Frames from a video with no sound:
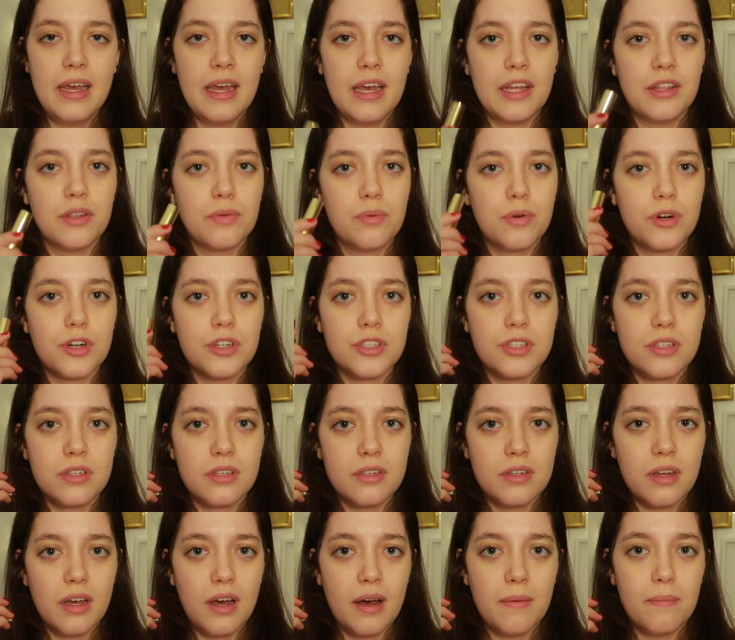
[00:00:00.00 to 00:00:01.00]
It
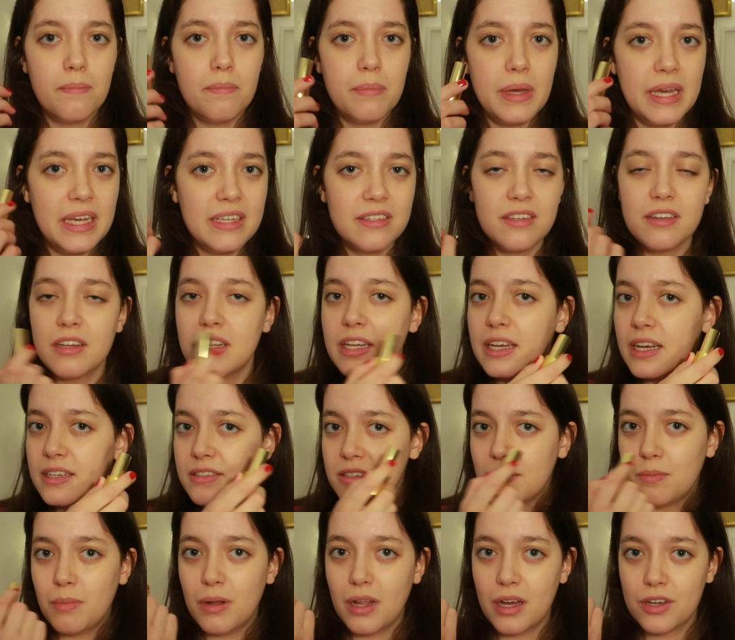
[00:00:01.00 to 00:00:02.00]
works amazingly
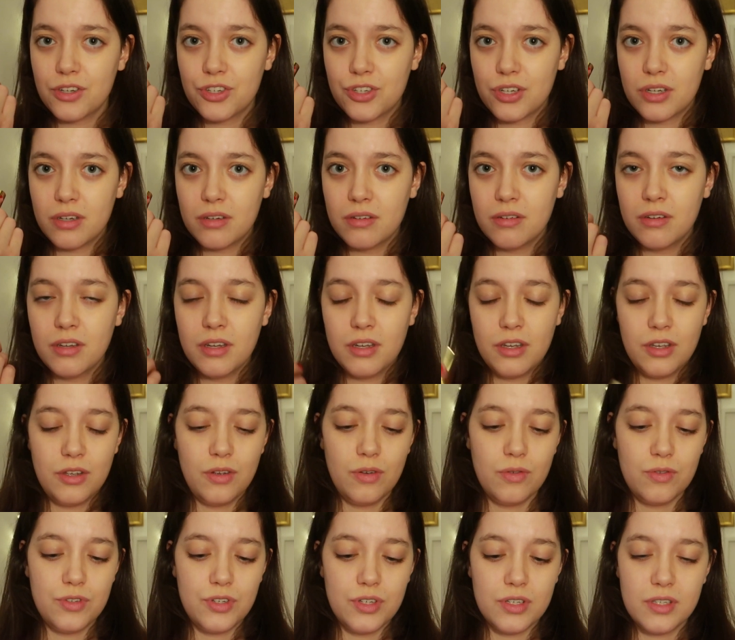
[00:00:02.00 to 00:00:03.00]
as a blusher.
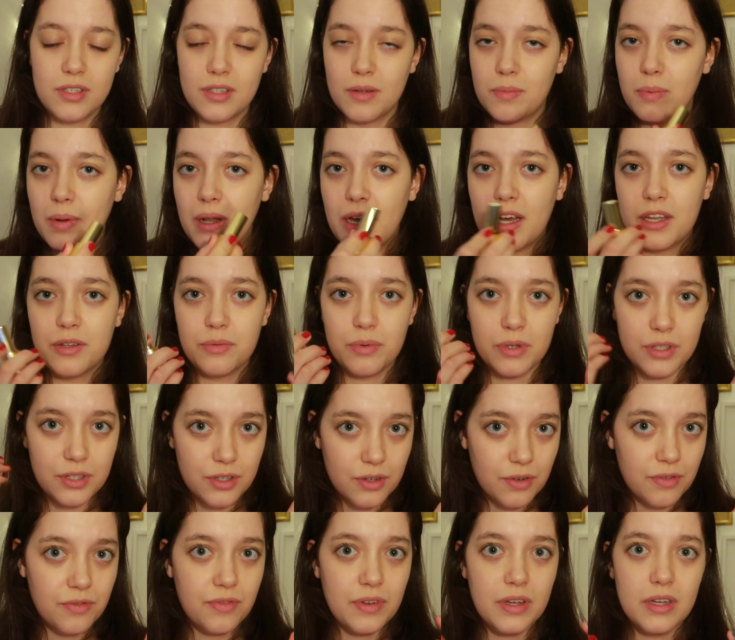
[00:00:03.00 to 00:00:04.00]
You just apply it with
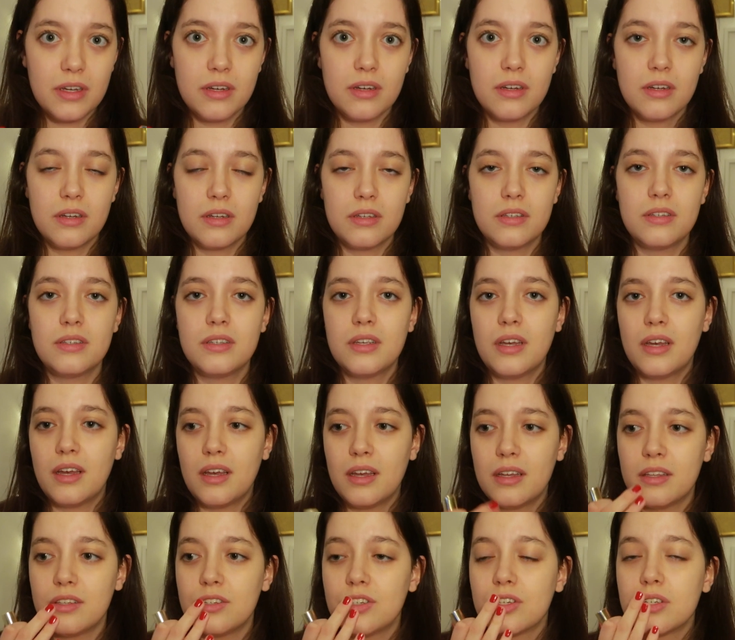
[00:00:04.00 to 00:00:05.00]
your fingers
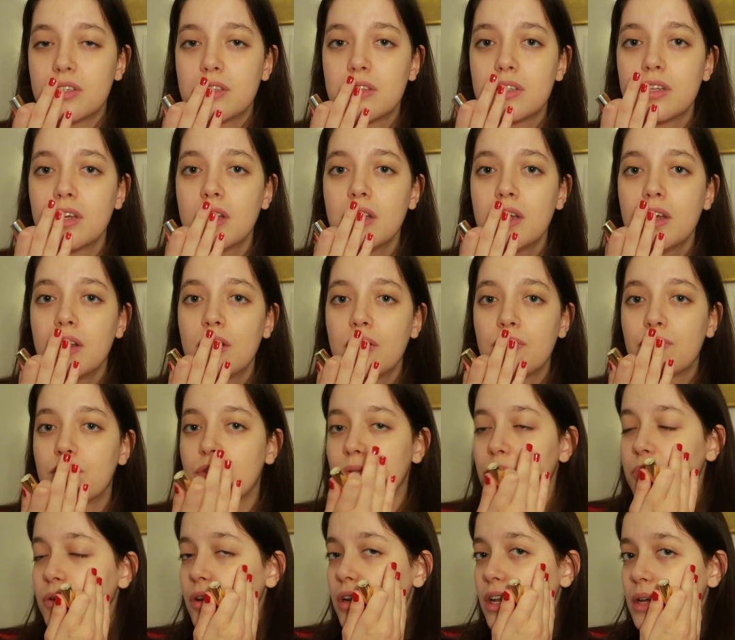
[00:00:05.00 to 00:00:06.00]
and just
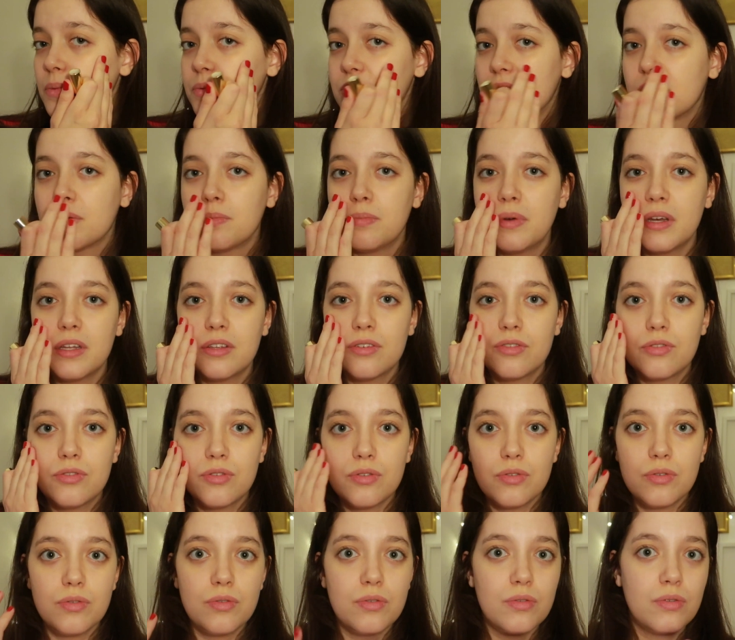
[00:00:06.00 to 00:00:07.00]
from your lips a bit
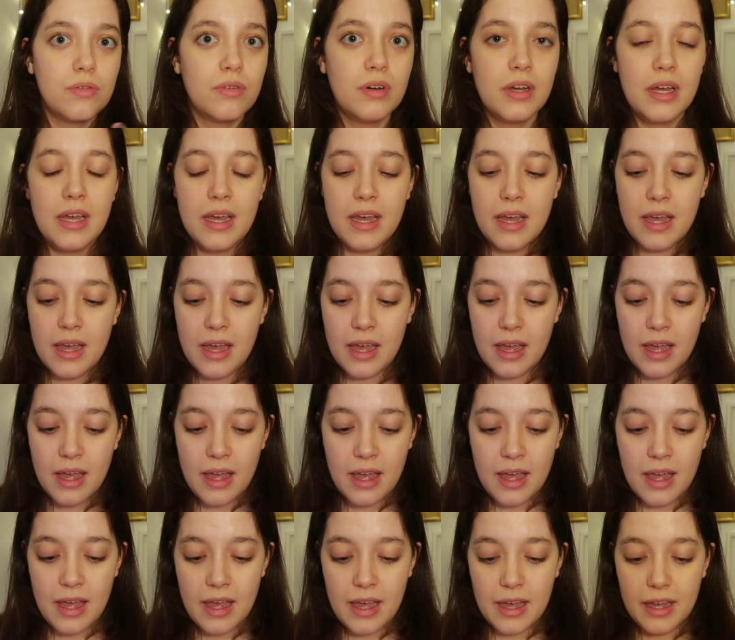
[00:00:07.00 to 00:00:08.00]
to
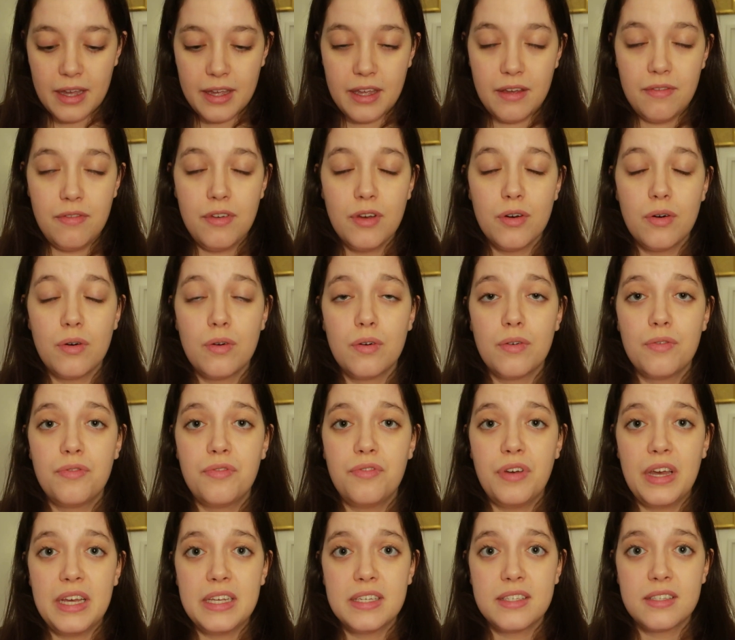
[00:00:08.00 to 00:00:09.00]
give your
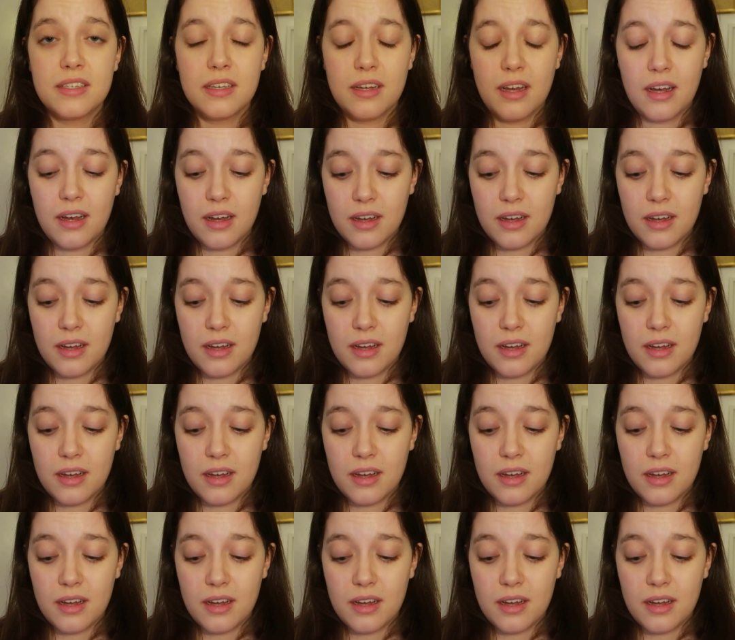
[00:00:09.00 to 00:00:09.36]
face